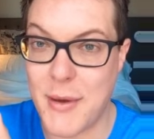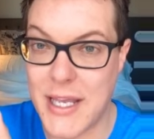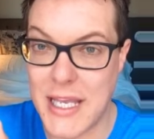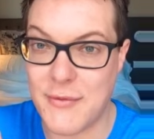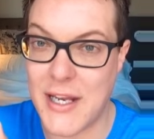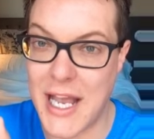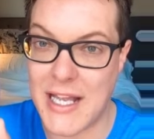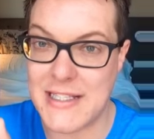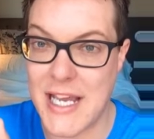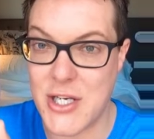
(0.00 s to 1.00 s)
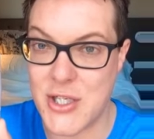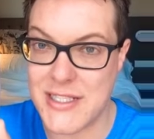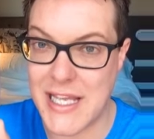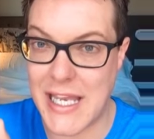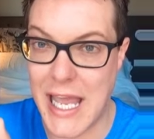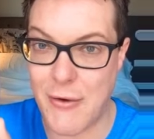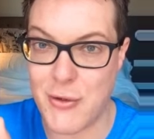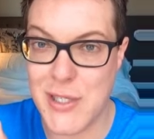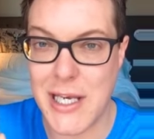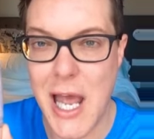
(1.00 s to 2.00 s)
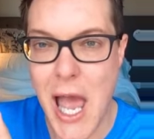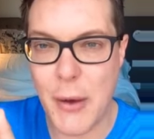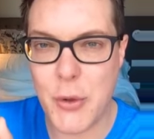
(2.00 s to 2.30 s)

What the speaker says: of my evening anti-aging skincare routine.